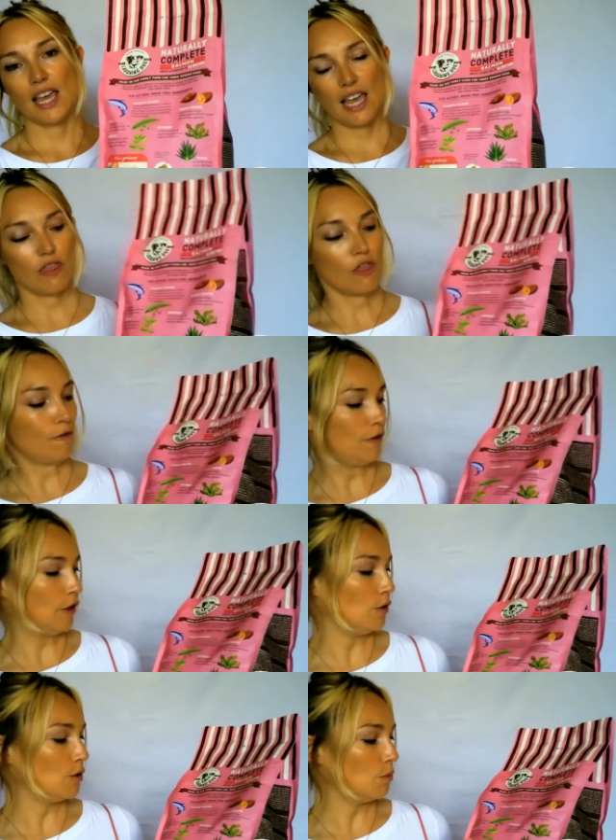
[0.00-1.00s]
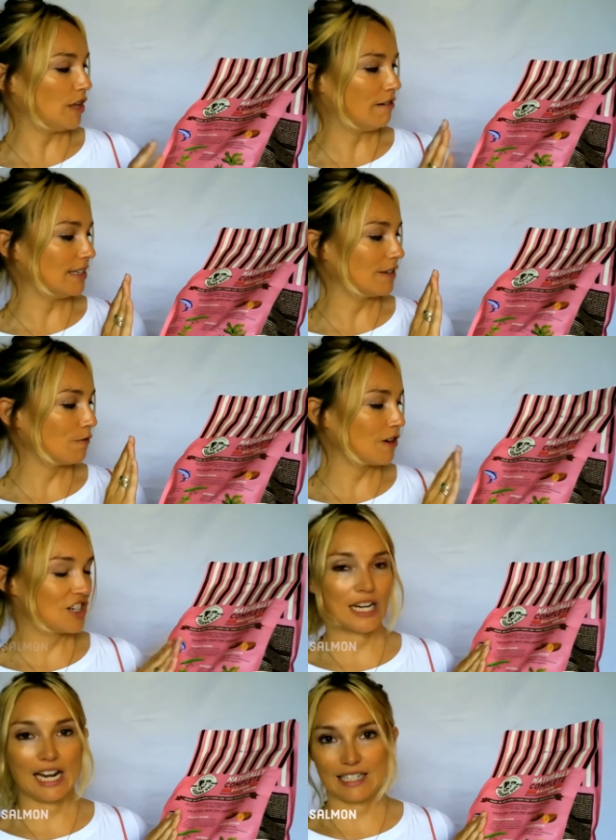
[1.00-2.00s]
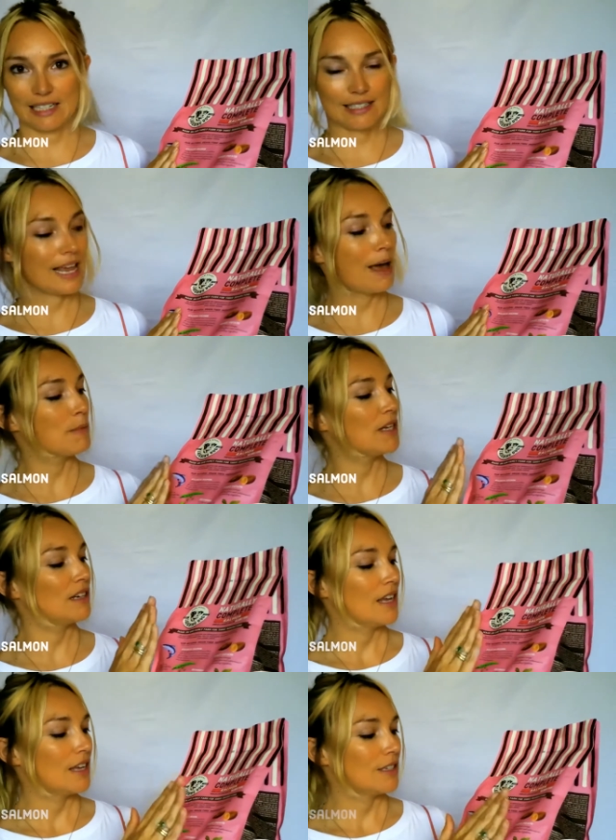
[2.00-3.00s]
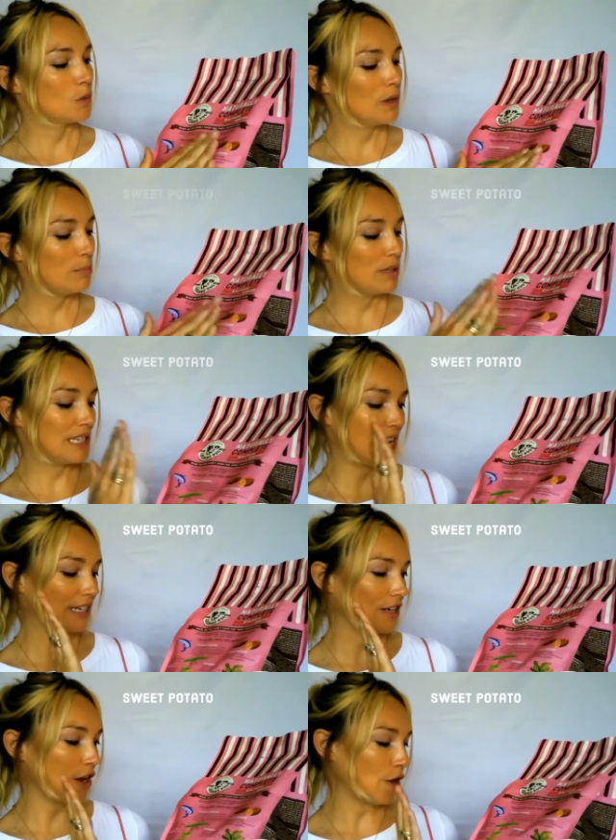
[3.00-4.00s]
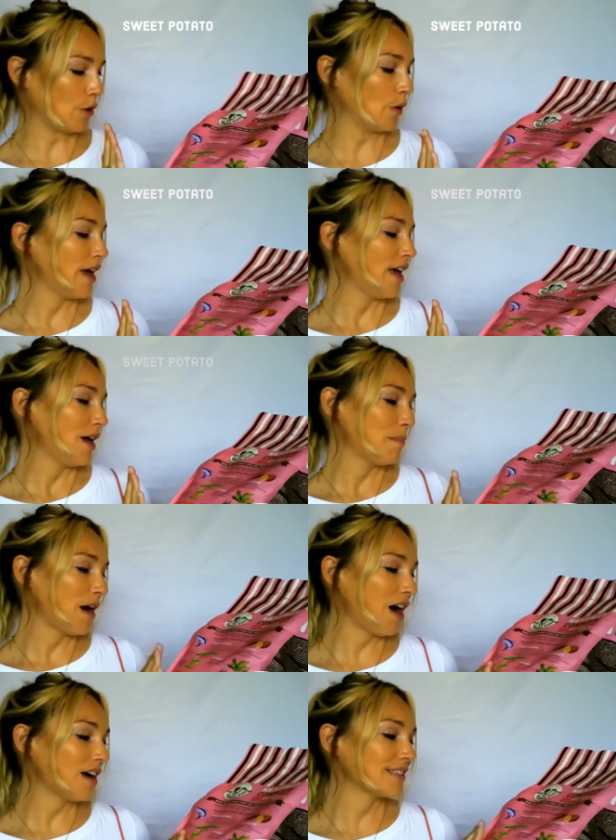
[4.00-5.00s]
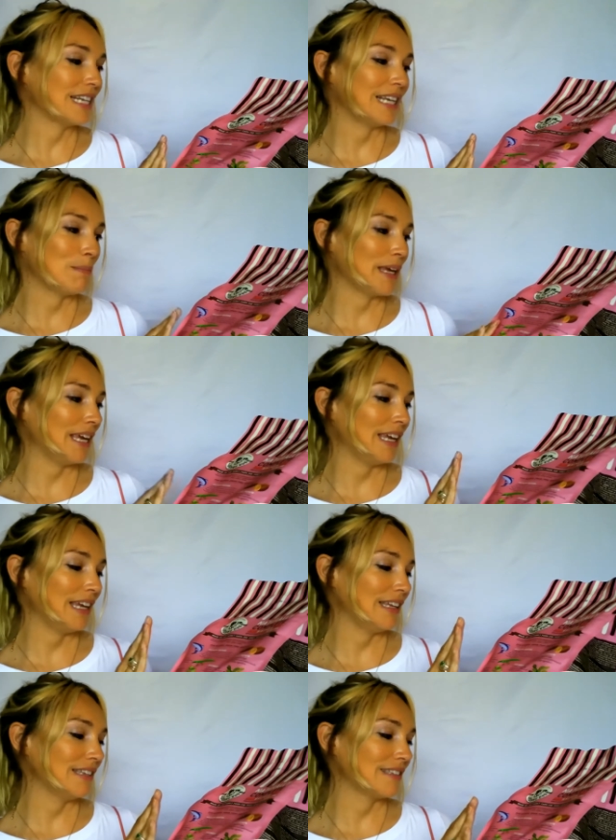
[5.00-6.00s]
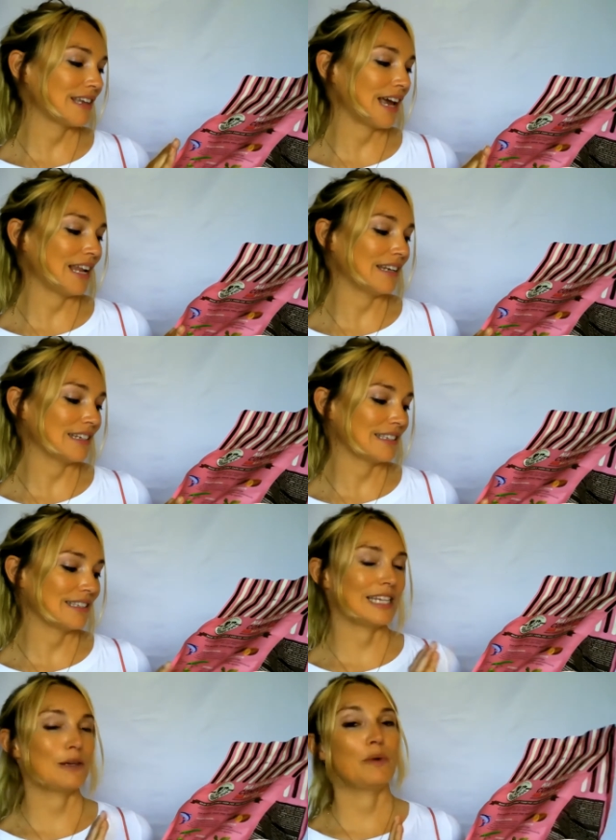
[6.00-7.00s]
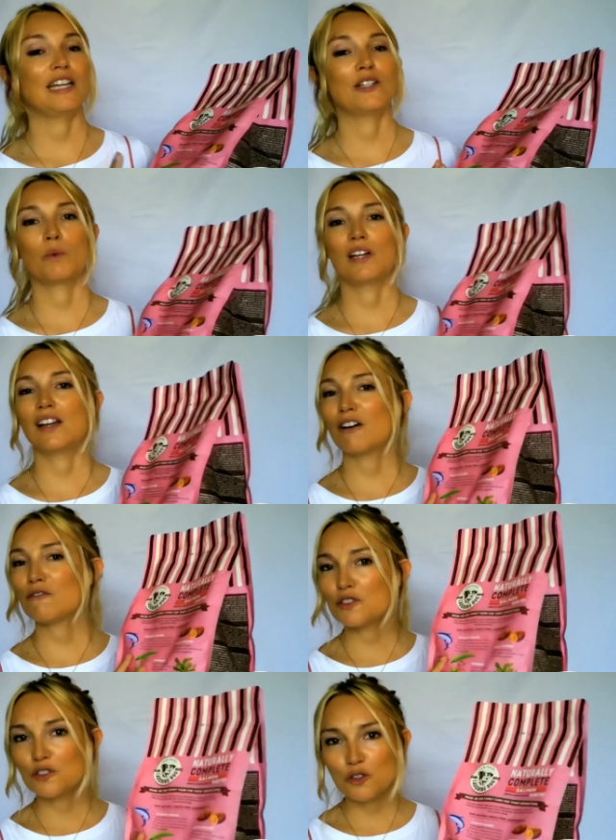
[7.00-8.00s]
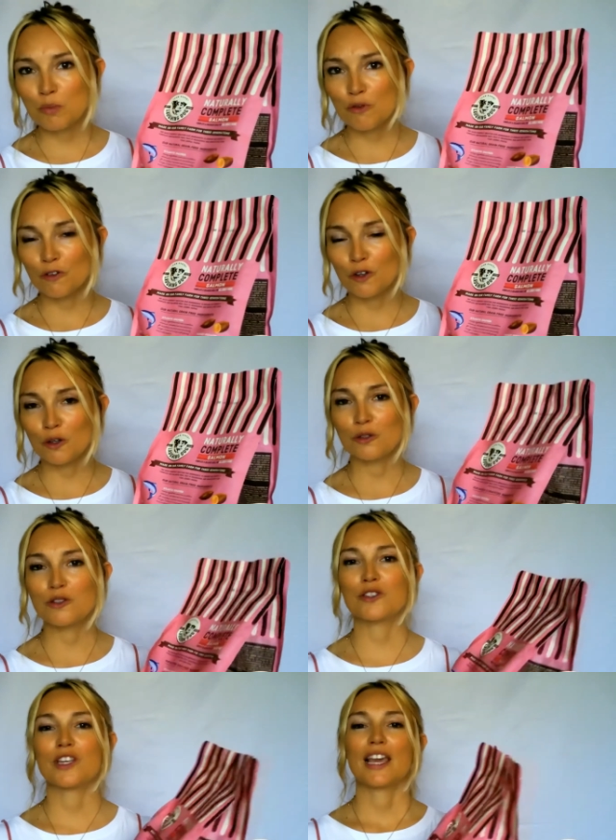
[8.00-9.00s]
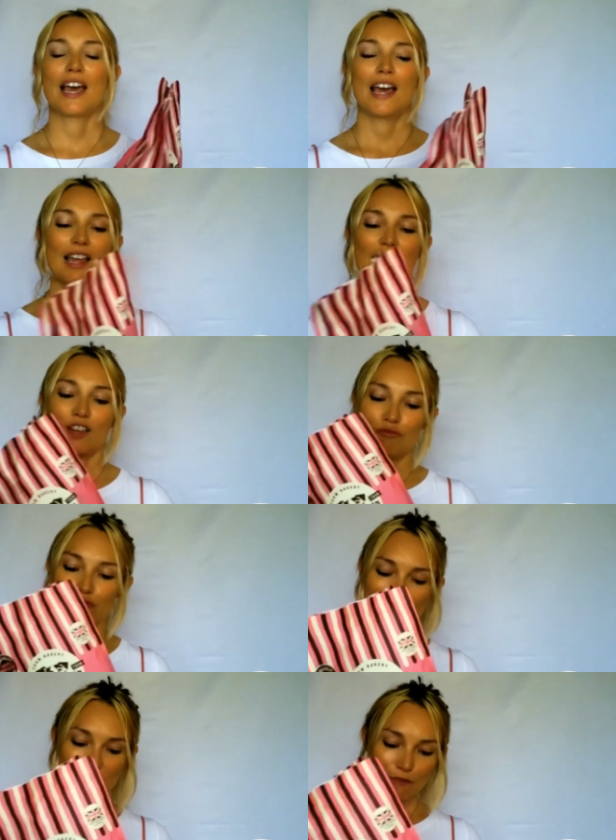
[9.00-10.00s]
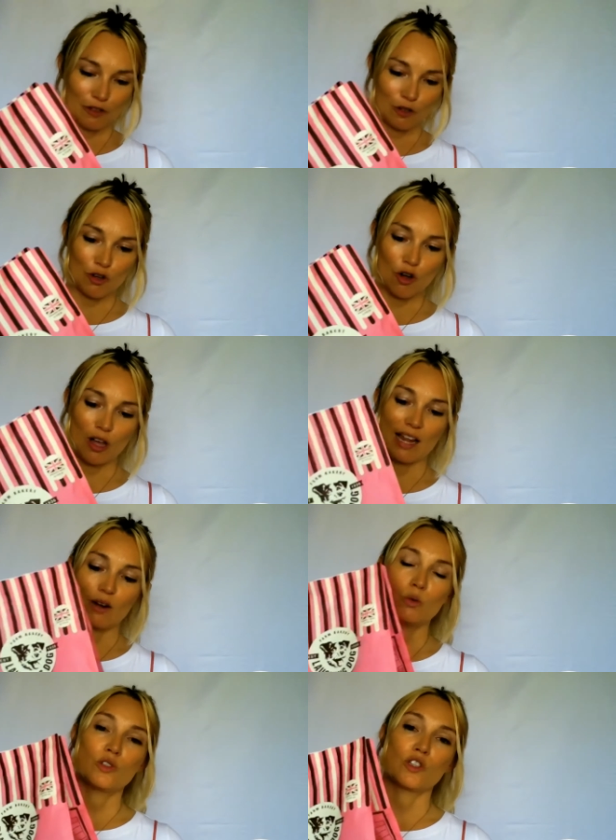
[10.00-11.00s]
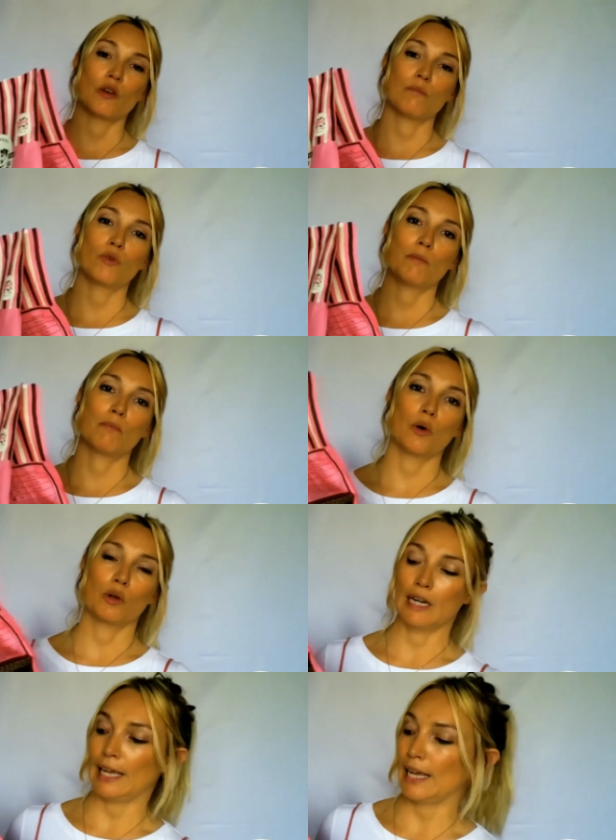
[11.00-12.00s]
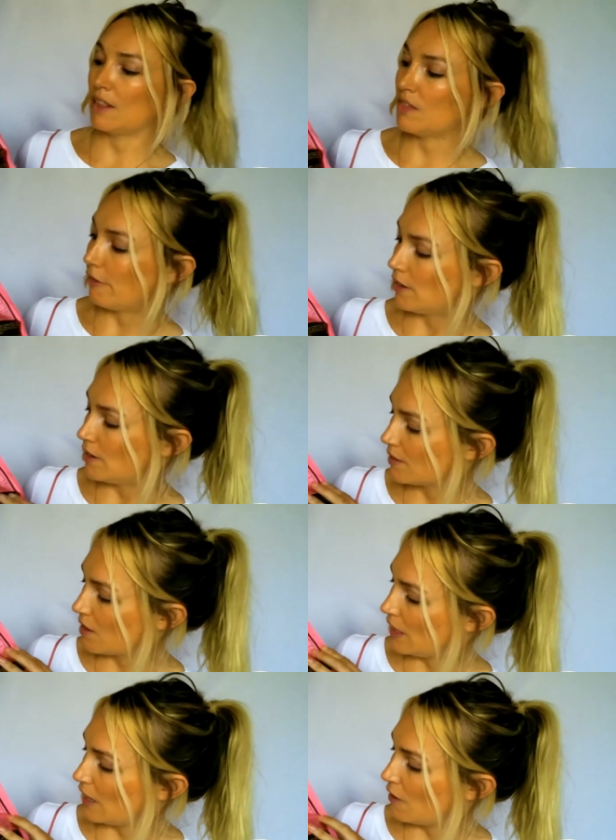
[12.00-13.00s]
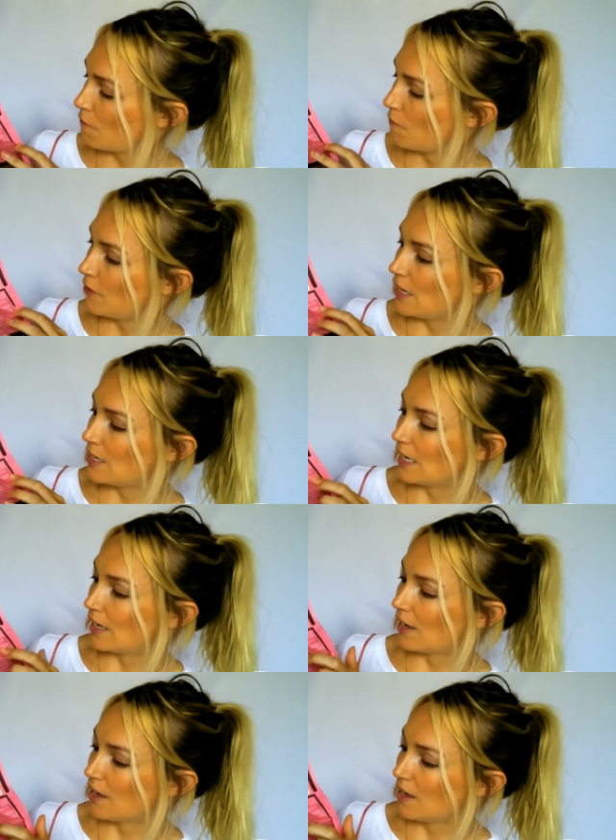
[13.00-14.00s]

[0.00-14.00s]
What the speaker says: in the food. There is fresh Atlantic salmon, sweet potato, parsley, peas, and seaweed. We love the superfoods, great for your dog, and also, more importantly, there is the feeding